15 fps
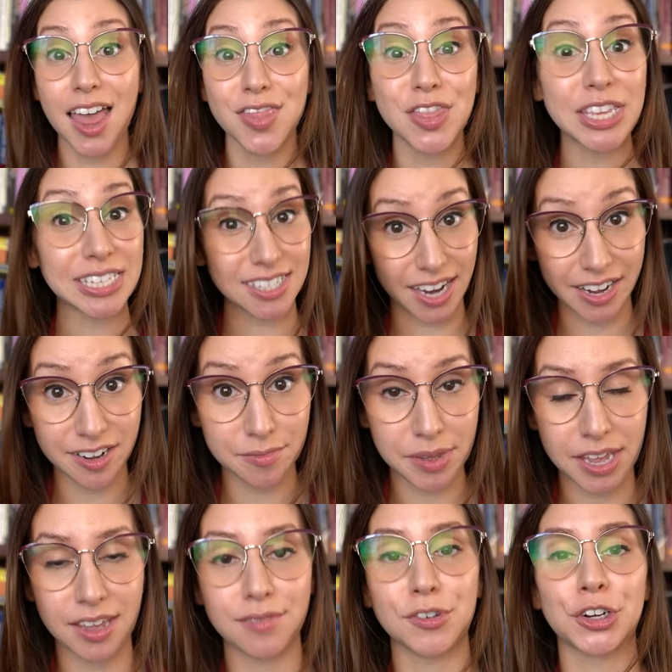This kind of
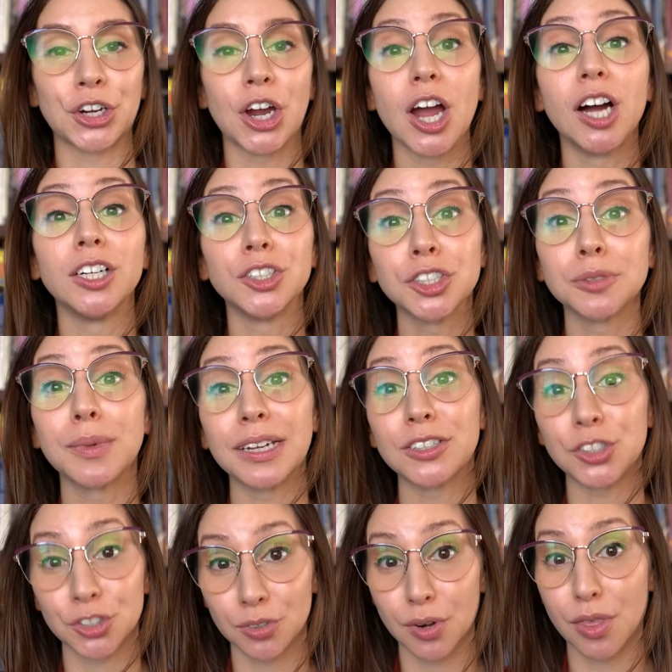behavior
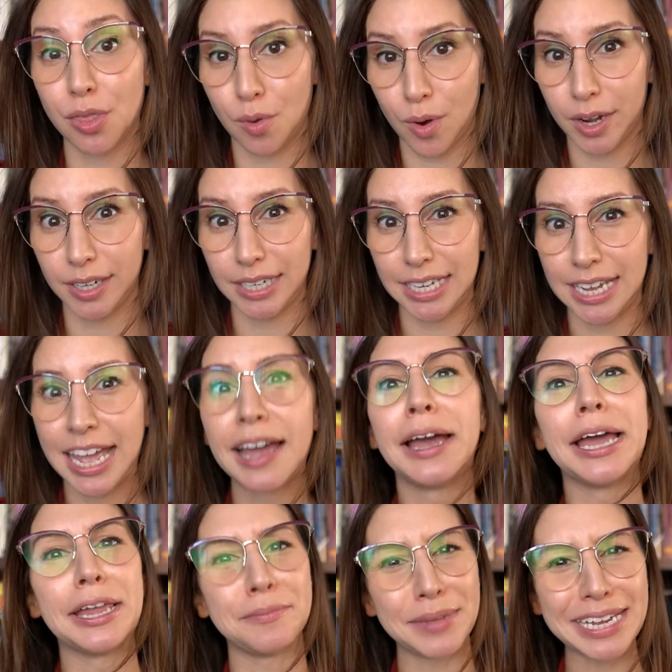undermines your authority
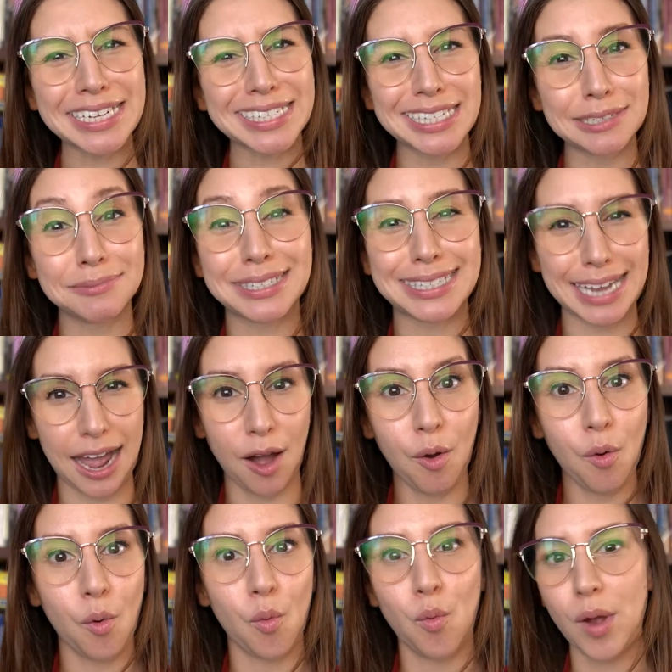and makes them
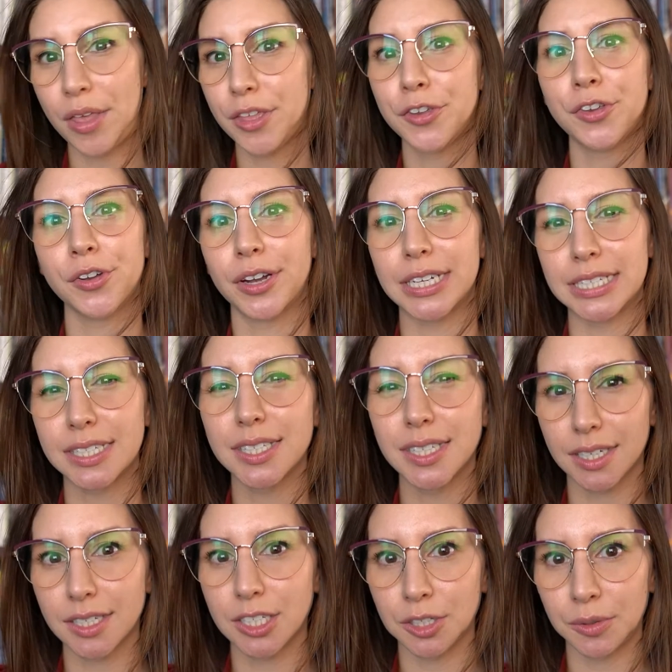doubt whether you're going to
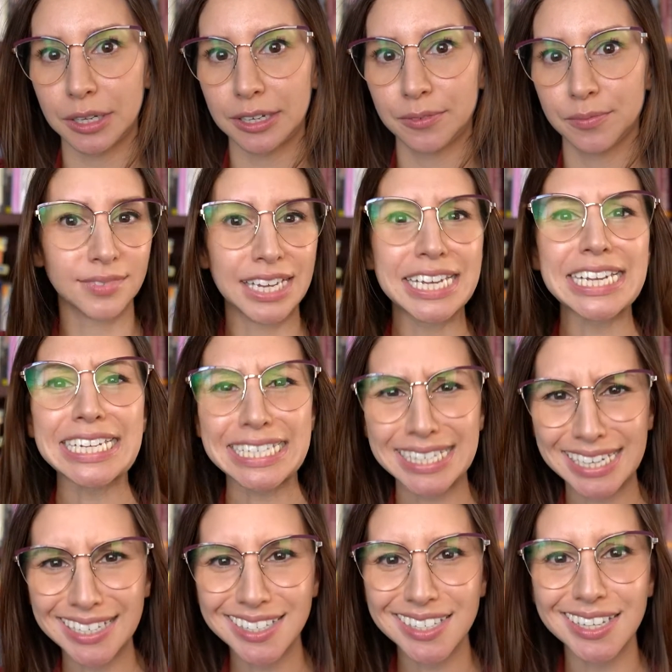stick to it. It
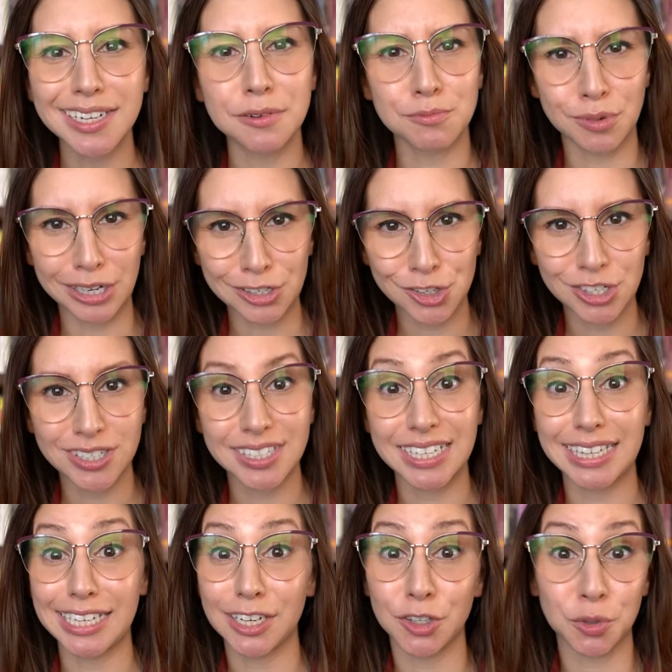sends the impression to
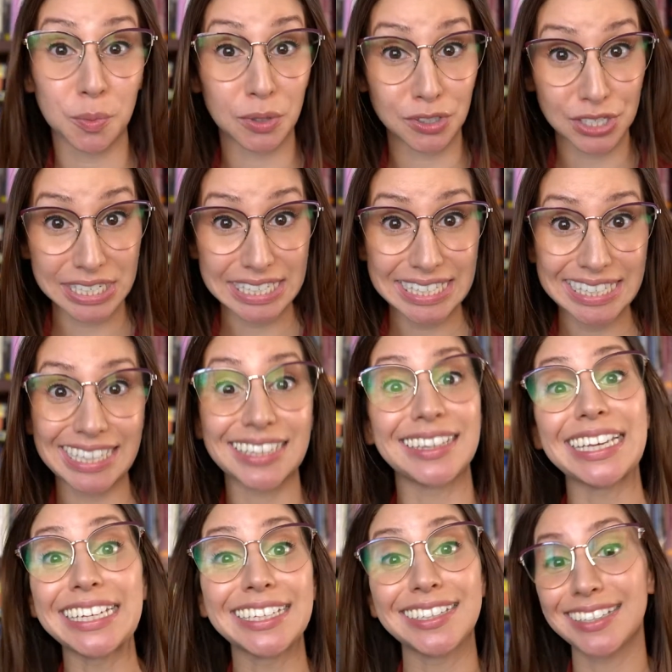the other person that they
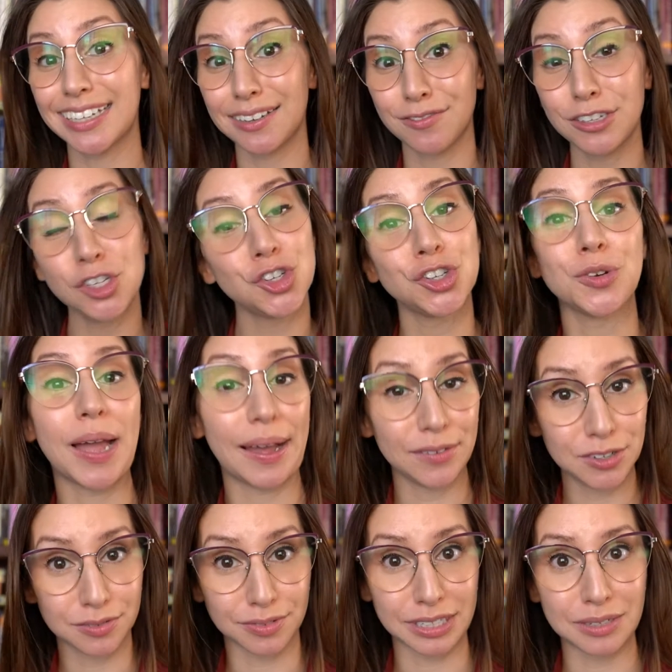can convince you out
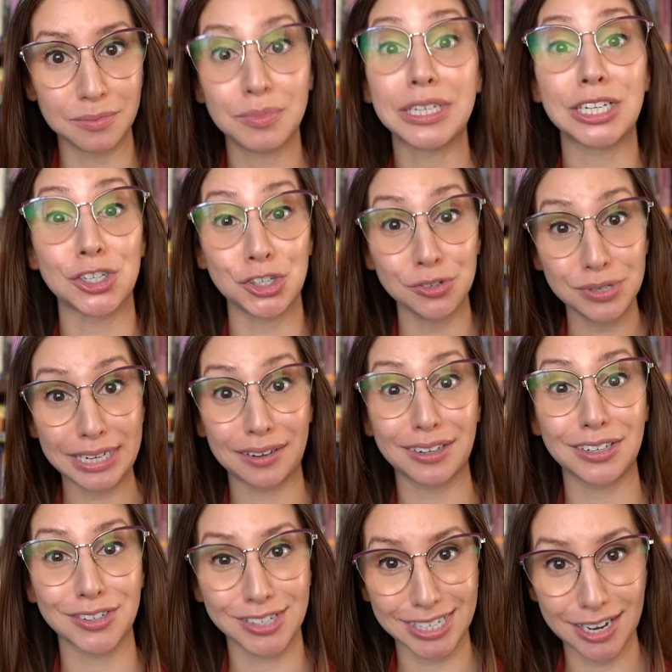of it because you doubt it
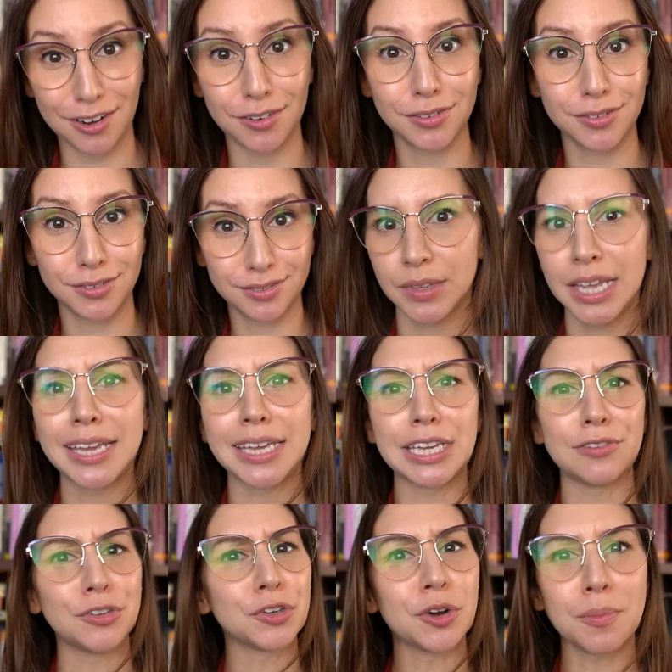yourself.
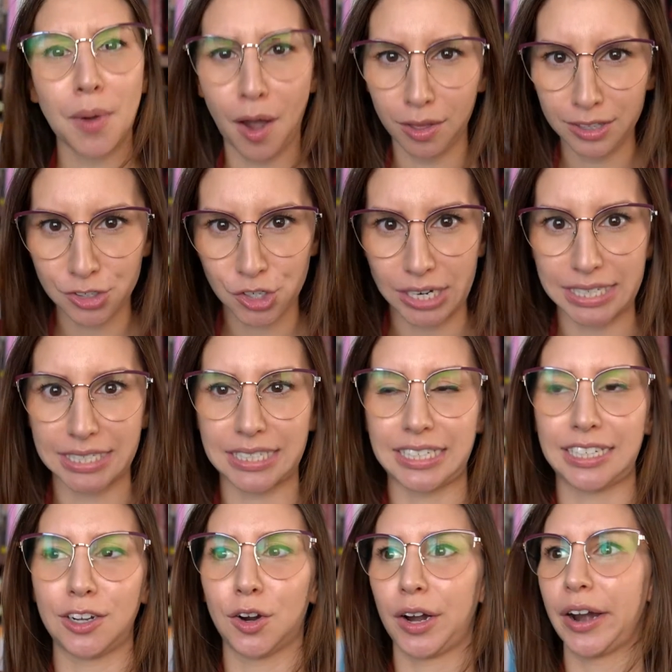If you're
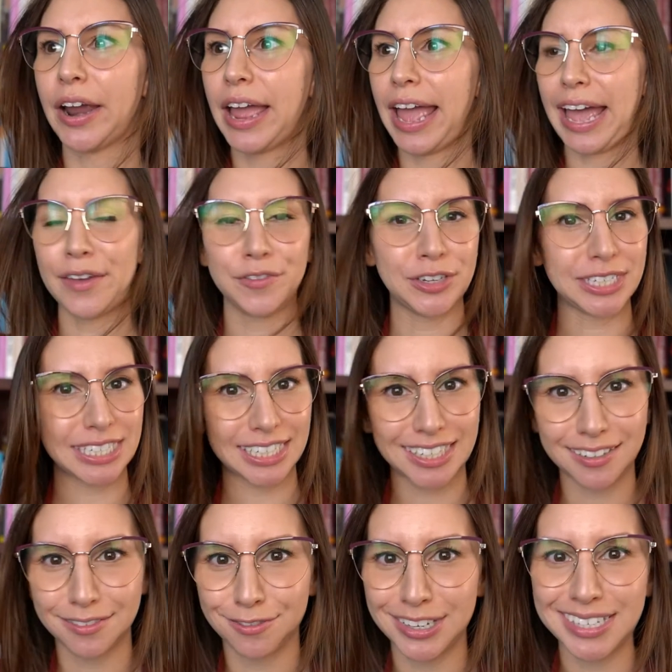apologizing or having to
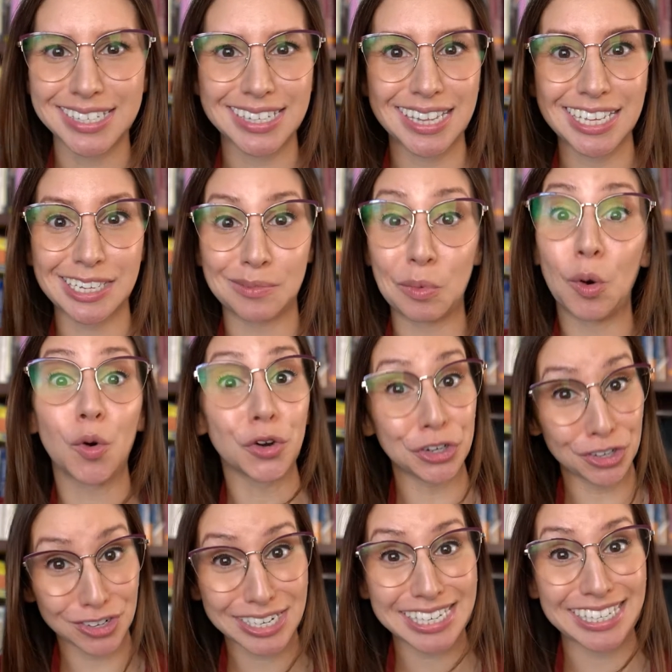convince them or
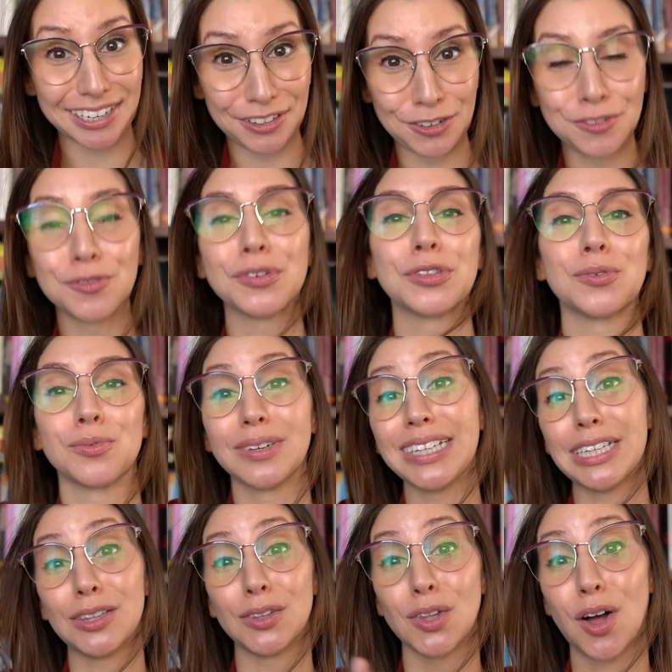yourself with a really
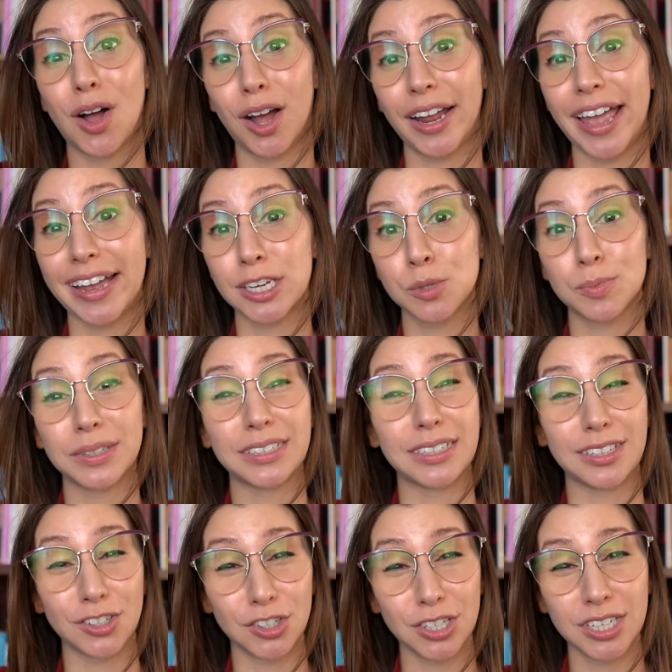long
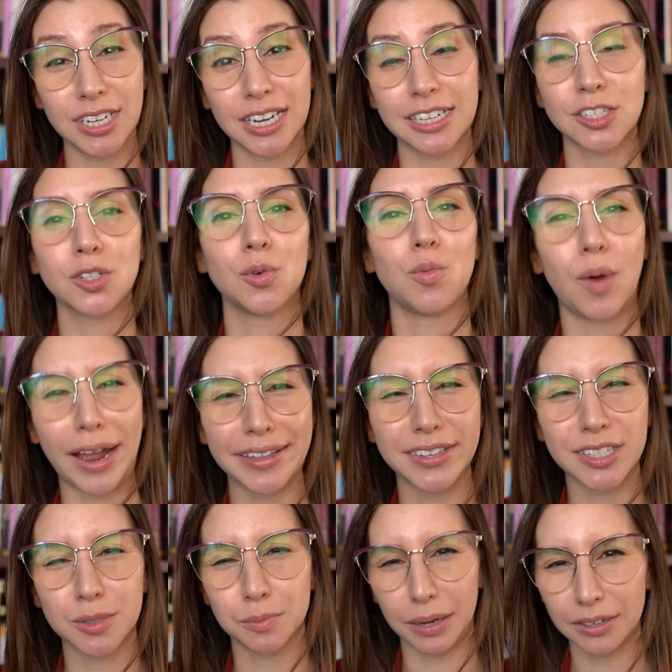explanation as to why
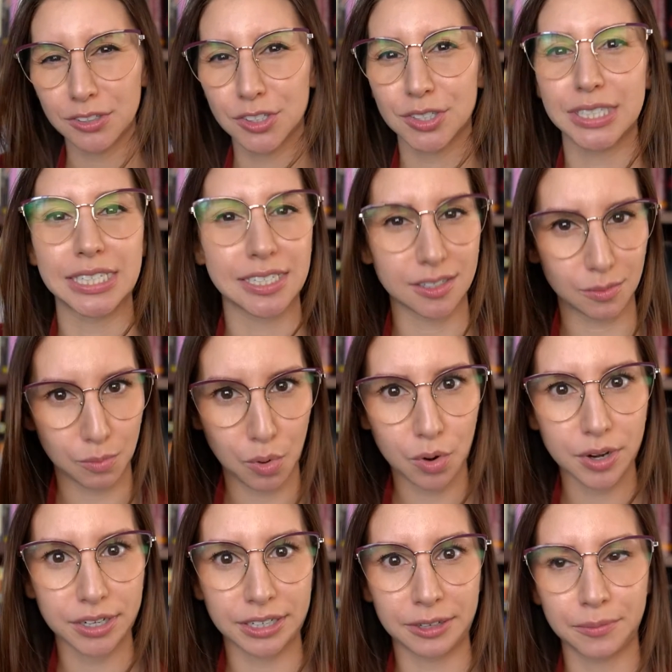this boundary is
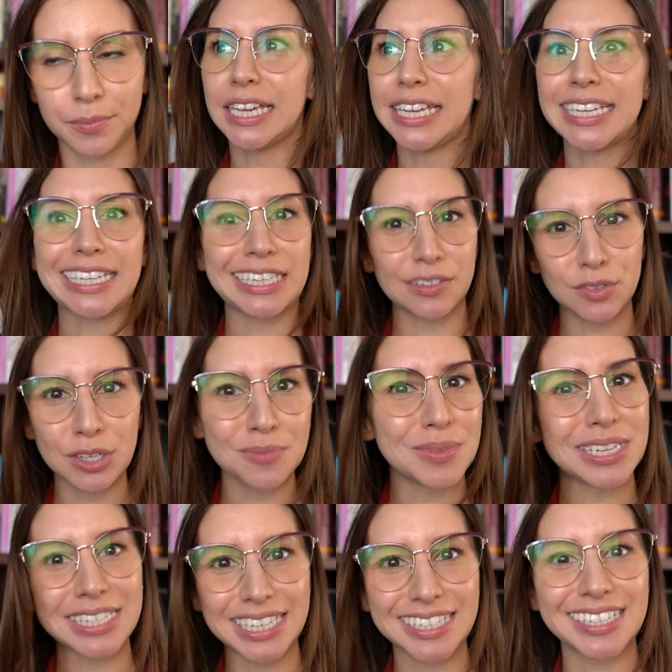important, it gives them the
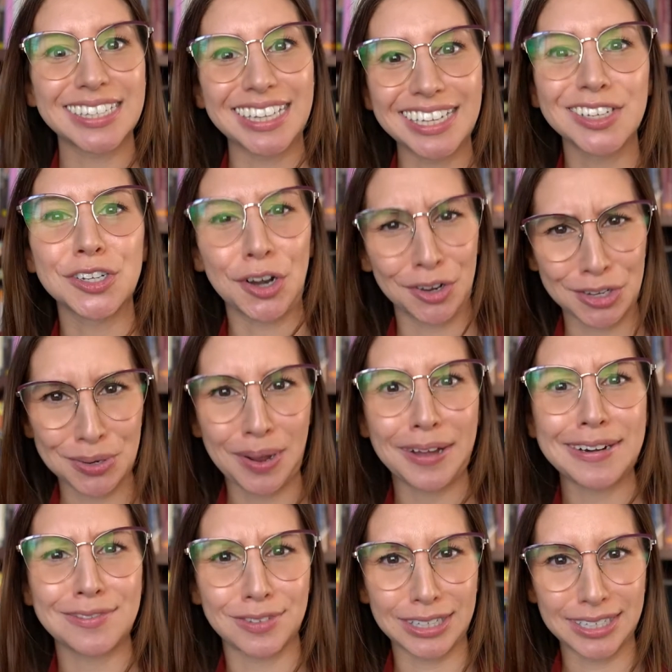sense that they could talk you out
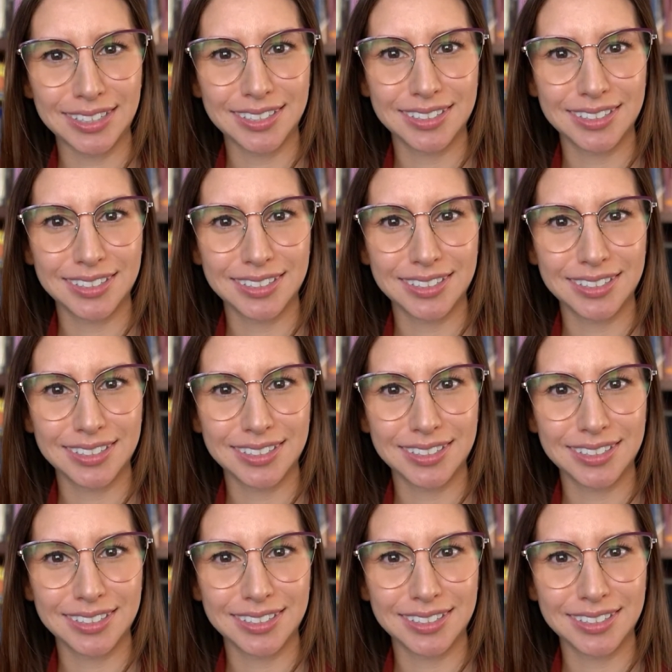of it.